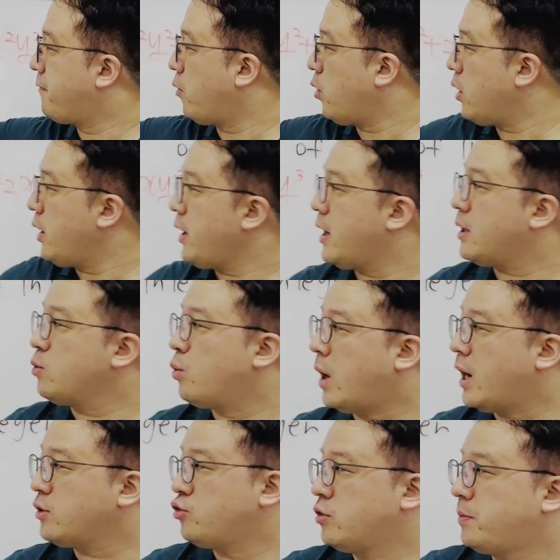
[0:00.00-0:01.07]
of 4 and
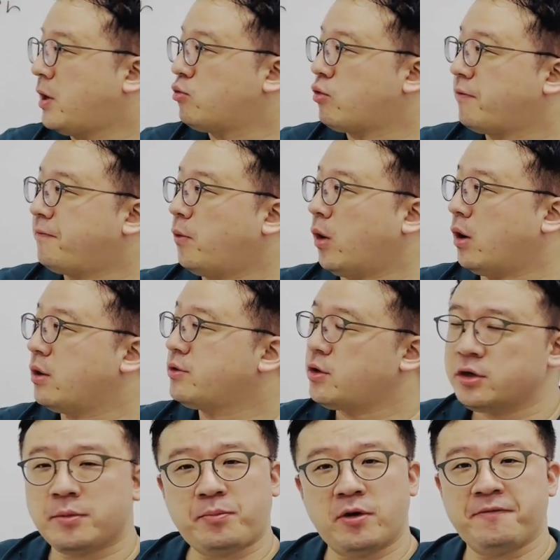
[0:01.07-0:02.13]
y to the power of 4.
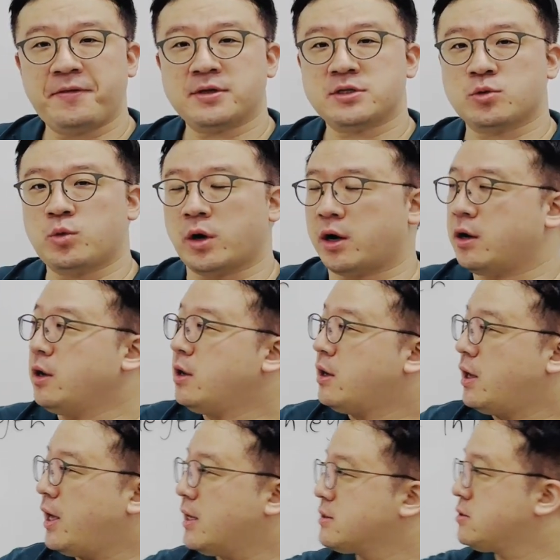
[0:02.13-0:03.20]
They're the perfect square.
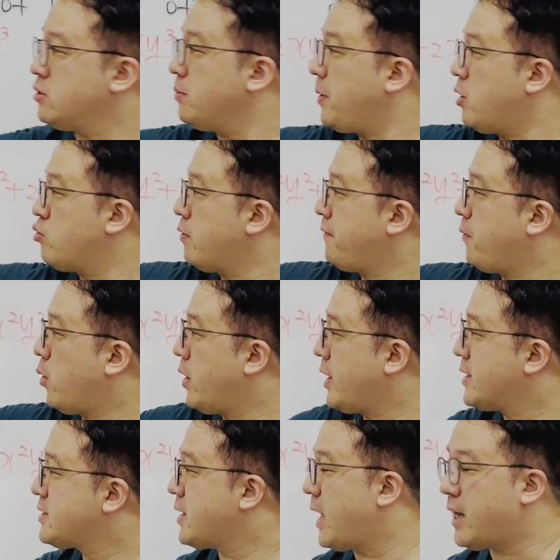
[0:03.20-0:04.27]
X to the power of 4
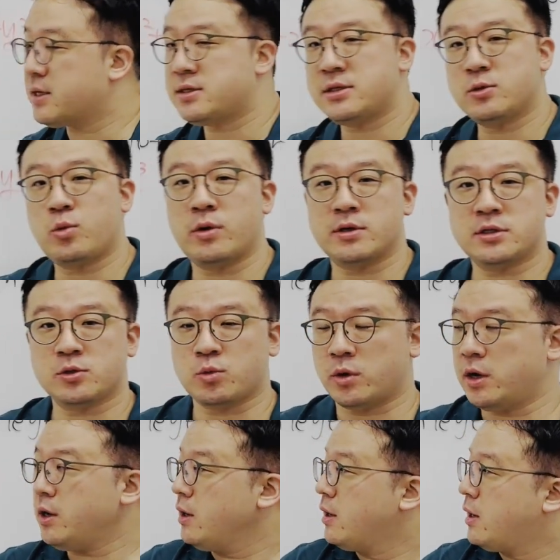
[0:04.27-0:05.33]
is x squared
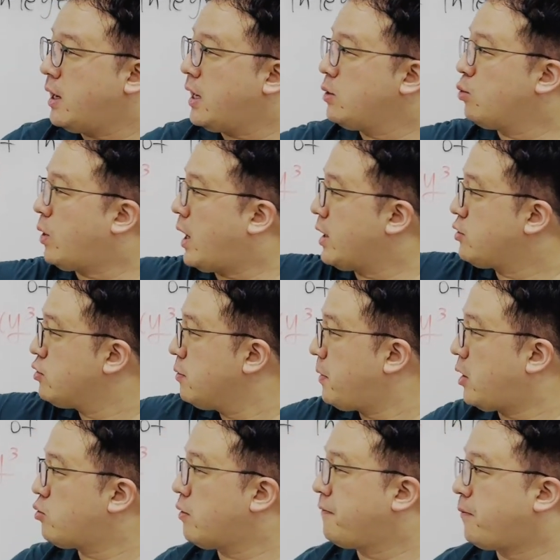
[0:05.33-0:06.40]
squared, and y to the
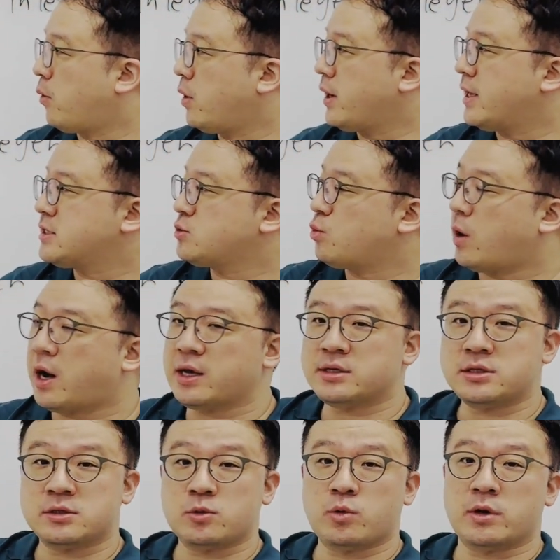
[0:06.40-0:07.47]
power of 4 is y
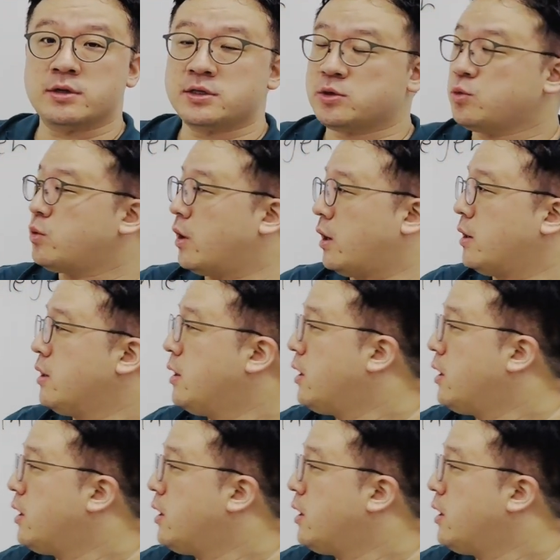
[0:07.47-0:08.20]
squared squared.